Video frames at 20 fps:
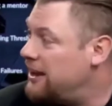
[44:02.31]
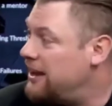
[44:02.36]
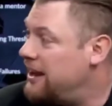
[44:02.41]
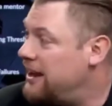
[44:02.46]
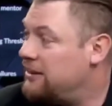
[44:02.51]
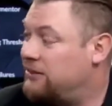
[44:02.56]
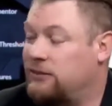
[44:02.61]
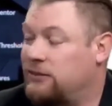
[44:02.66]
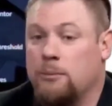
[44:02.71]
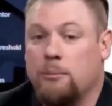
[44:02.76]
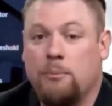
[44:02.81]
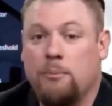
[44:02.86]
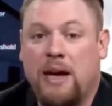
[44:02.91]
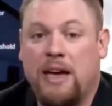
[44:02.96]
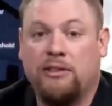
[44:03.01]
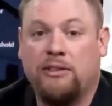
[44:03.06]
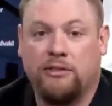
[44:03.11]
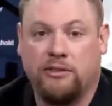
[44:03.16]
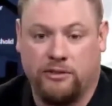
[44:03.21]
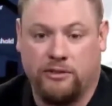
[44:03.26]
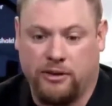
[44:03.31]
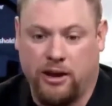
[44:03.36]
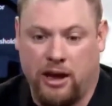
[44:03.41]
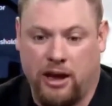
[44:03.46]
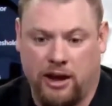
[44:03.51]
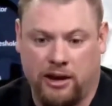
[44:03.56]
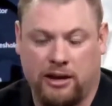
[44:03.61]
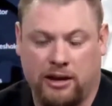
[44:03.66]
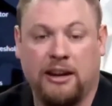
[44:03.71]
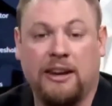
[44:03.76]
It's the best
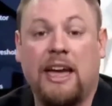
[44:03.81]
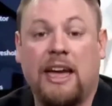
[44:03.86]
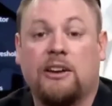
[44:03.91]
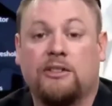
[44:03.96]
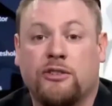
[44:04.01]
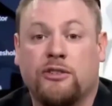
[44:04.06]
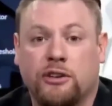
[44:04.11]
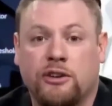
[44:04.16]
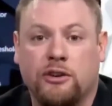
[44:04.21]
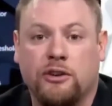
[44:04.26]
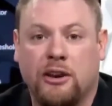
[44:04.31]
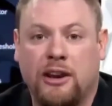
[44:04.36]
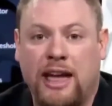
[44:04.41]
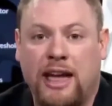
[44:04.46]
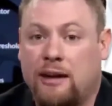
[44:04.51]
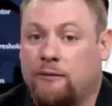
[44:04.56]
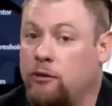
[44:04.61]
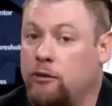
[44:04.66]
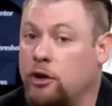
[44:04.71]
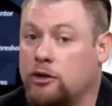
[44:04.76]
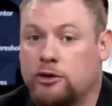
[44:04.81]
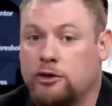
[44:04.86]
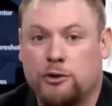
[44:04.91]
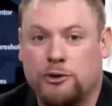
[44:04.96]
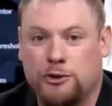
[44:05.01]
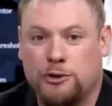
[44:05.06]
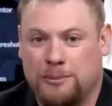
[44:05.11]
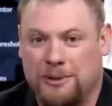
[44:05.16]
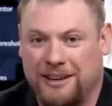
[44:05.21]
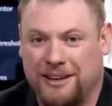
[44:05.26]
connection you can have, not
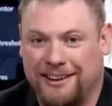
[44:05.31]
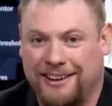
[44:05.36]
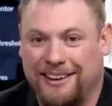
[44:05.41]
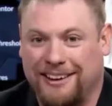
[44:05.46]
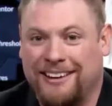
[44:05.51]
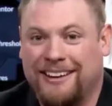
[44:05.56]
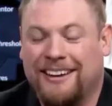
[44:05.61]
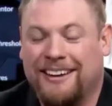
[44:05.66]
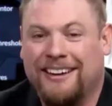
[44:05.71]
social media,